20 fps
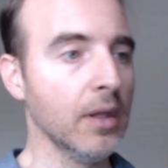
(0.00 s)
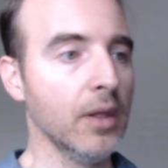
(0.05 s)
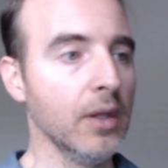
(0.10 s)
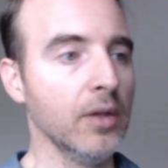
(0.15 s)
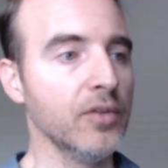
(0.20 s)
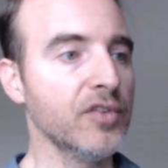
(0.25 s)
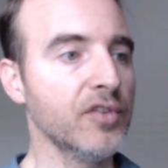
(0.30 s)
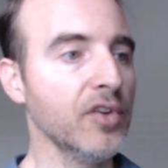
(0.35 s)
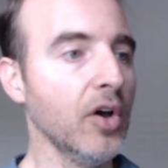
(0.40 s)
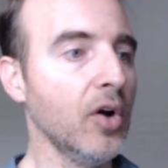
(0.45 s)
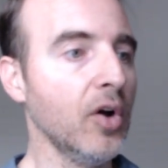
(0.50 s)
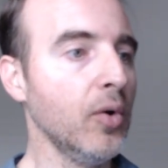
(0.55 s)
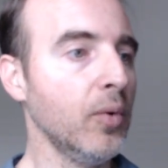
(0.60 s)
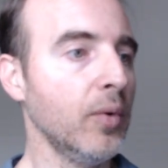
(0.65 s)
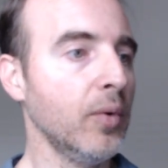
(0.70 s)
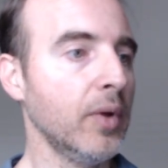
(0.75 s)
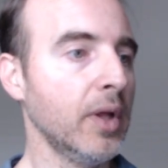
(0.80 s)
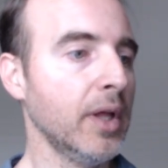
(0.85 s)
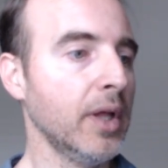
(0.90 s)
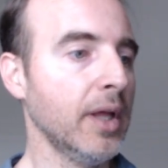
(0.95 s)

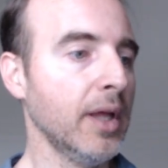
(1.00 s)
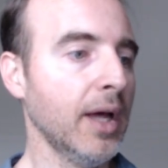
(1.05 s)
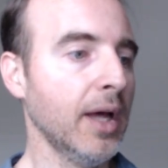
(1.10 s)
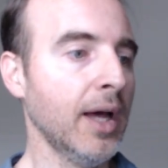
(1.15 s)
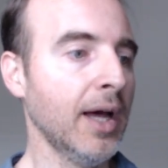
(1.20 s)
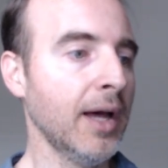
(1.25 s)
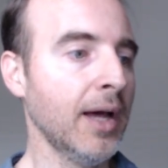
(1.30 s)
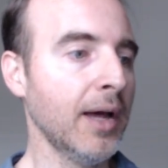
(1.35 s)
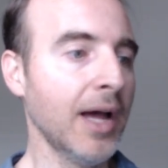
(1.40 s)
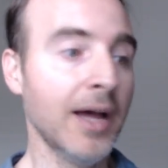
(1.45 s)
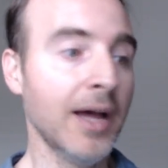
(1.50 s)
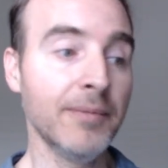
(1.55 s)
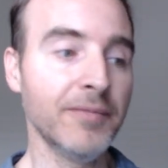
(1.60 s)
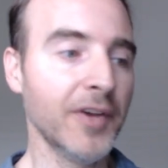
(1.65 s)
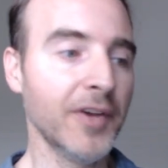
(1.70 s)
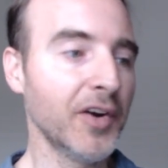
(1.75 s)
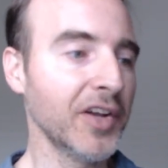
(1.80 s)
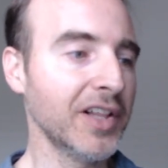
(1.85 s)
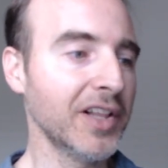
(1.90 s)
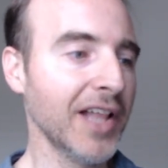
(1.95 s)
So uh, I'm
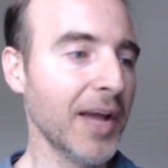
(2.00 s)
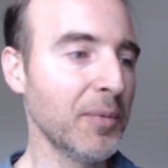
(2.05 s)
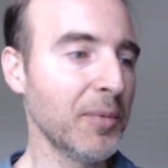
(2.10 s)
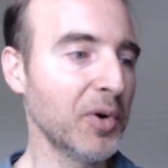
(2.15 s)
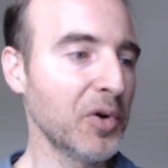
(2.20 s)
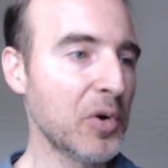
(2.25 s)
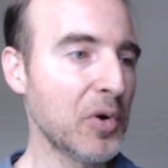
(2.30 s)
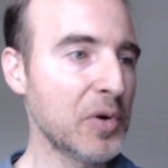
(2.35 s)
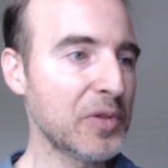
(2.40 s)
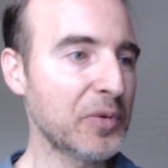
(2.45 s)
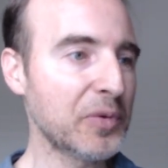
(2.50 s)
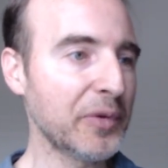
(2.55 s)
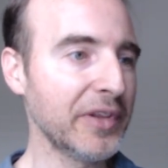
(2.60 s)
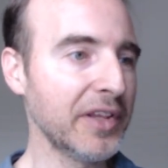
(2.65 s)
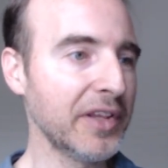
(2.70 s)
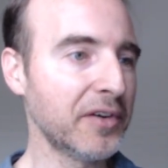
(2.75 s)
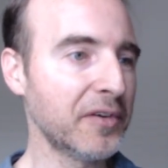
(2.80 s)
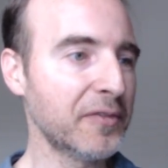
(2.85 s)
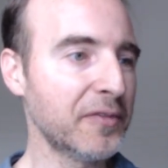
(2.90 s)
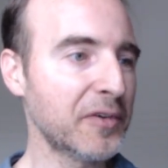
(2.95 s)
very glad we're going through the
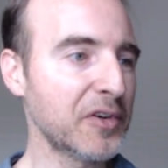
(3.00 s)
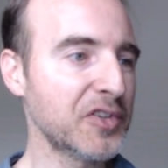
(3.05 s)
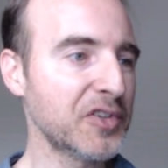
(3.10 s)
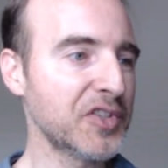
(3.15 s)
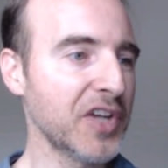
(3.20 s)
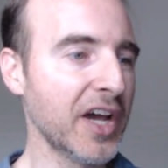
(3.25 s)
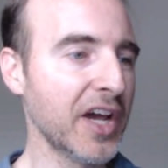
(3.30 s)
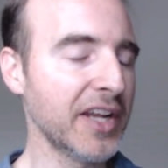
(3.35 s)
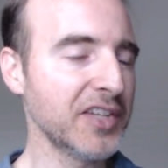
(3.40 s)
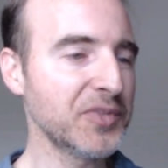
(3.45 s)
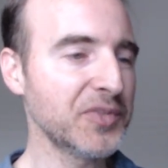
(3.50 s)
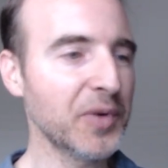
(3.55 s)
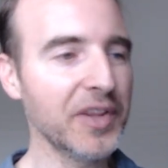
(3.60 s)
letter of First John. It's one